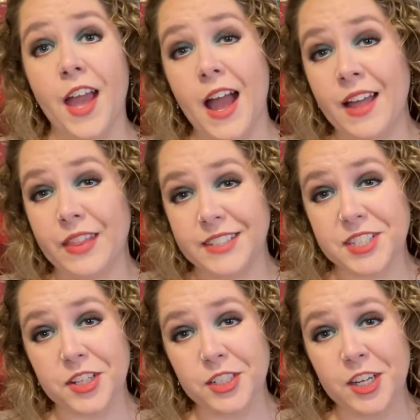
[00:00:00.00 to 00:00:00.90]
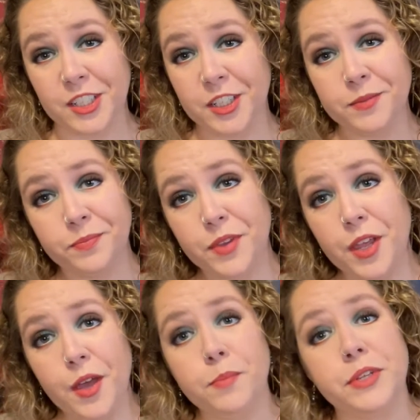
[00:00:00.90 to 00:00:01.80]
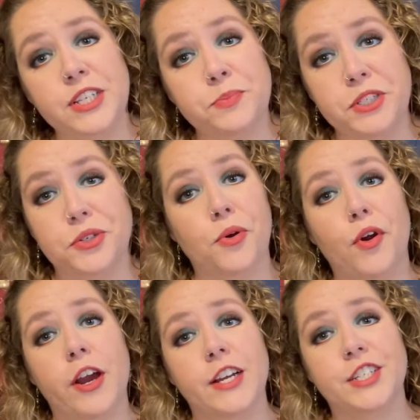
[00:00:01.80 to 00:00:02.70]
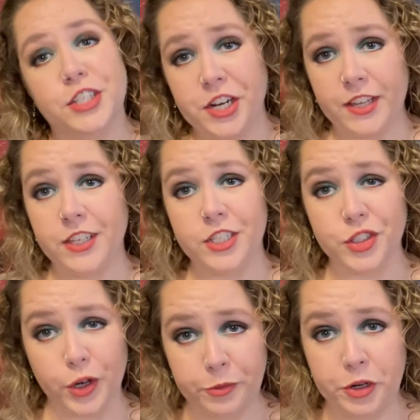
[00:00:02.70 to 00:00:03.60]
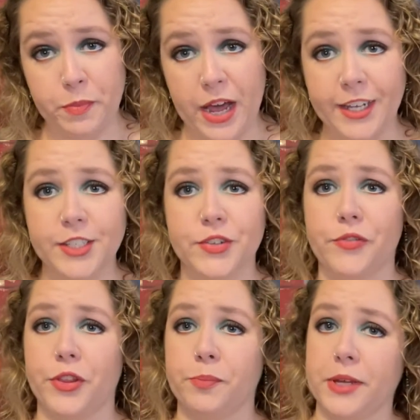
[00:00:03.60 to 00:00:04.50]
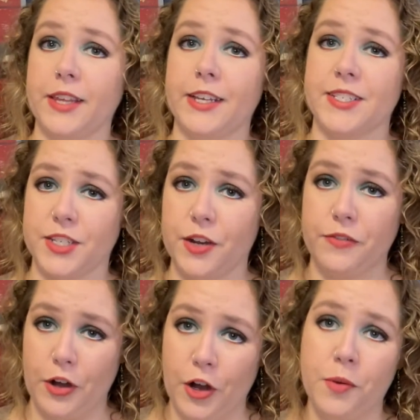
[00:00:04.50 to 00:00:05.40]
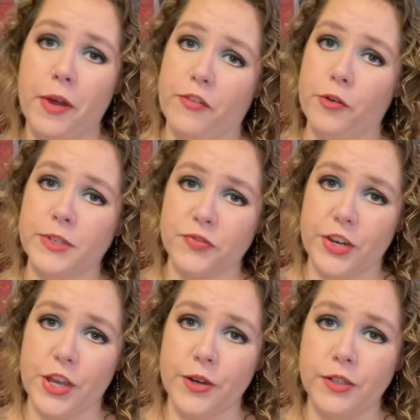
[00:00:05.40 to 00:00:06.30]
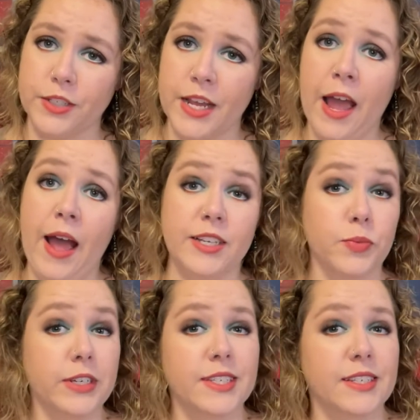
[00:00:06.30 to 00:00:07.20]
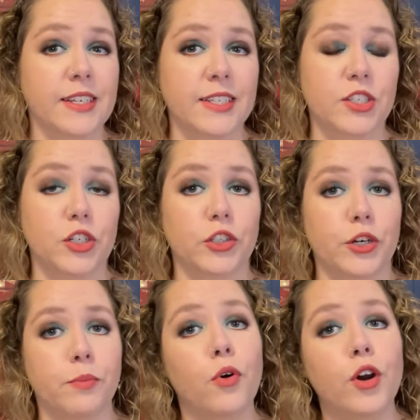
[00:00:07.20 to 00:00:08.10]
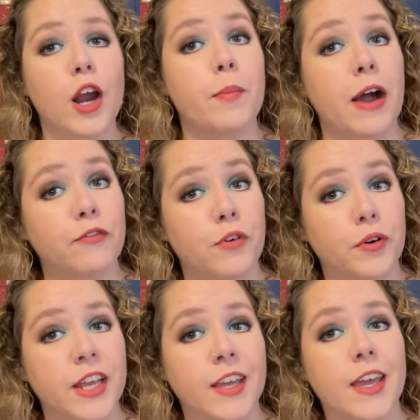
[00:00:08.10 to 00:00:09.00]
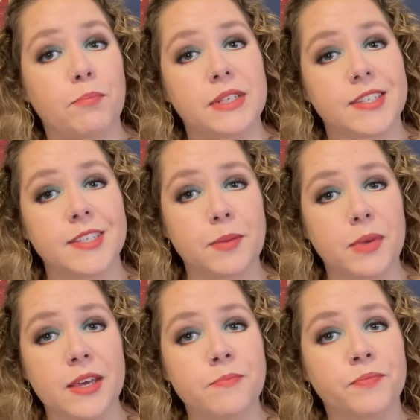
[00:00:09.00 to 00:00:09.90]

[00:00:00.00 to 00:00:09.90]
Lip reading: And that's the look. Please be sure to check the description box for the playlist of all my Votemas videos, as well as links to learn more about voting in Mississippi.